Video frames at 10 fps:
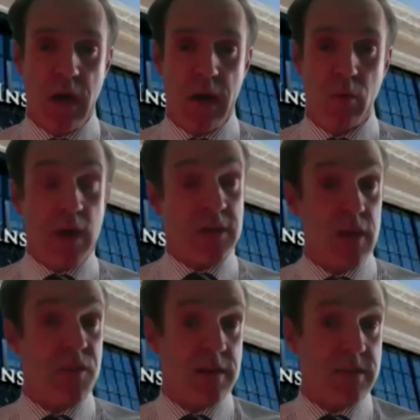which I
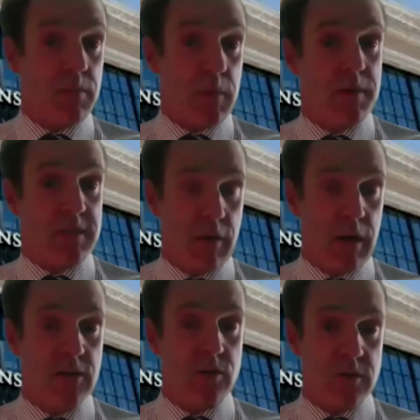think some
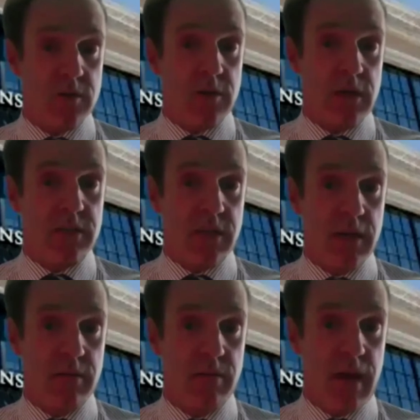libertarians to a certain
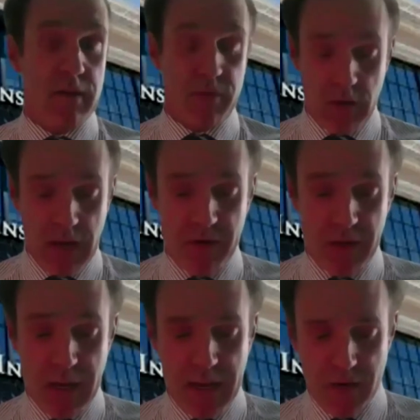extent have
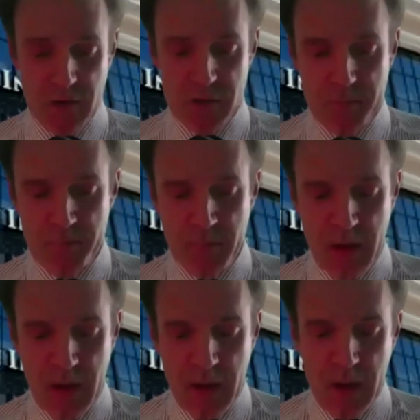engaged.
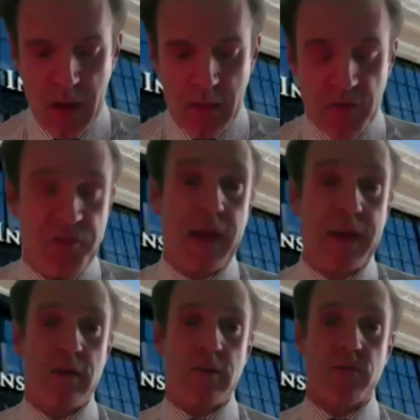The
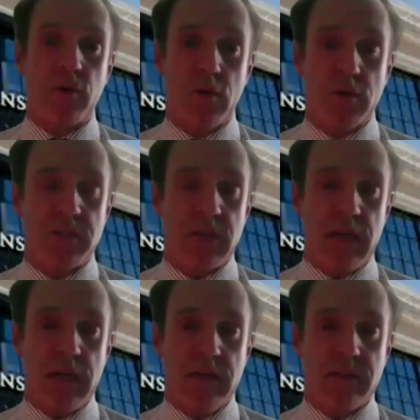second, of course,
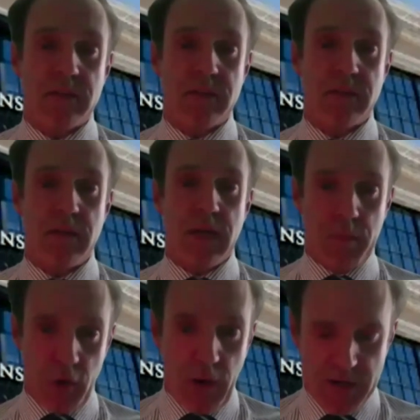is
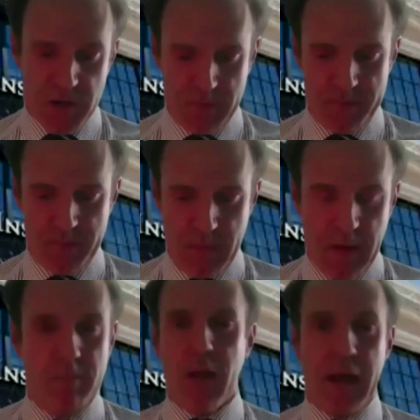immigration.
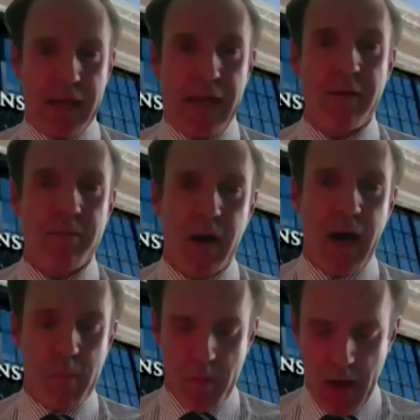Like Ian,
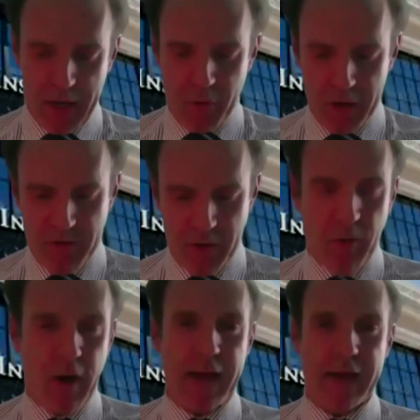I'm a migrant,
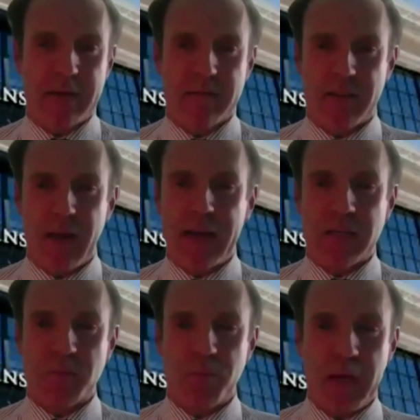so I
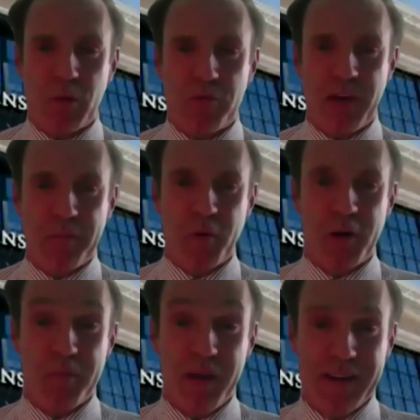can speak with some
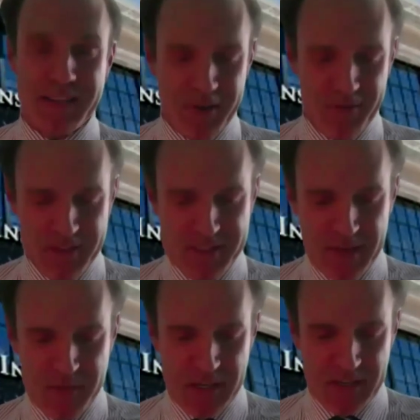credibility on this
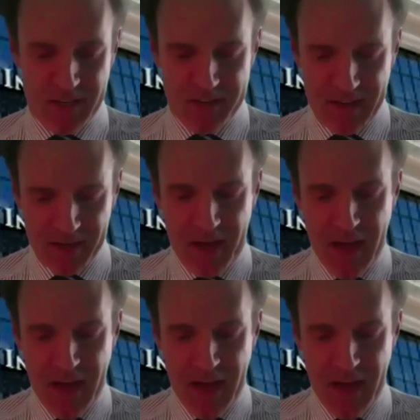subject, I think.